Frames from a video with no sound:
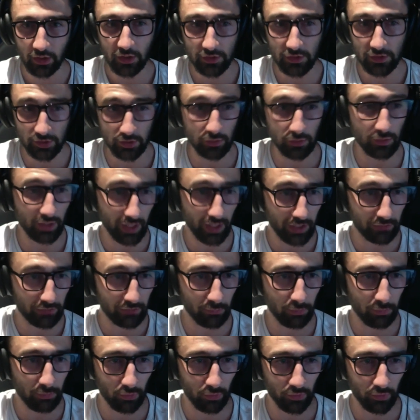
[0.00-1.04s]
so you can
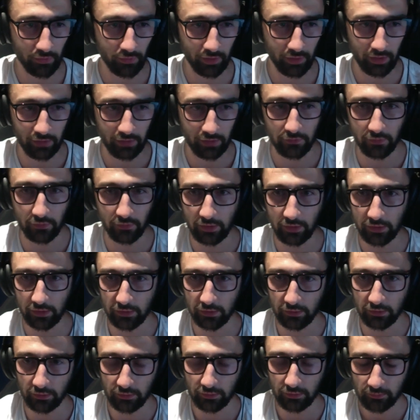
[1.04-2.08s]
report on that if you need
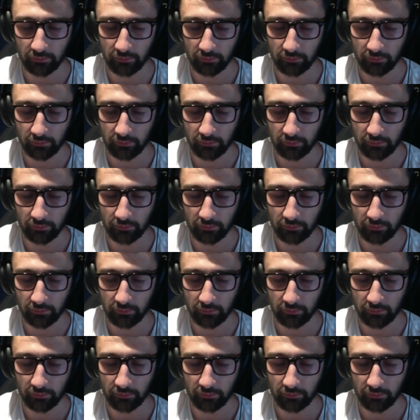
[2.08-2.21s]
to.